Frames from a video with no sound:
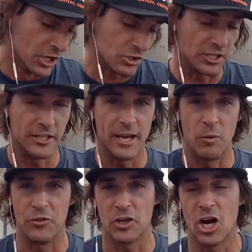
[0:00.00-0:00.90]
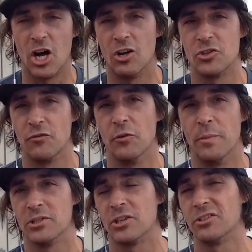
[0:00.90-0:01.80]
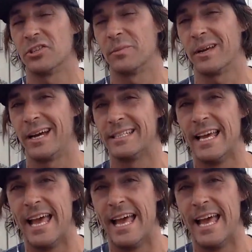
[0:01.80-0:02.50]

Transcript: So I did that with the college, earned football scholarship, guys.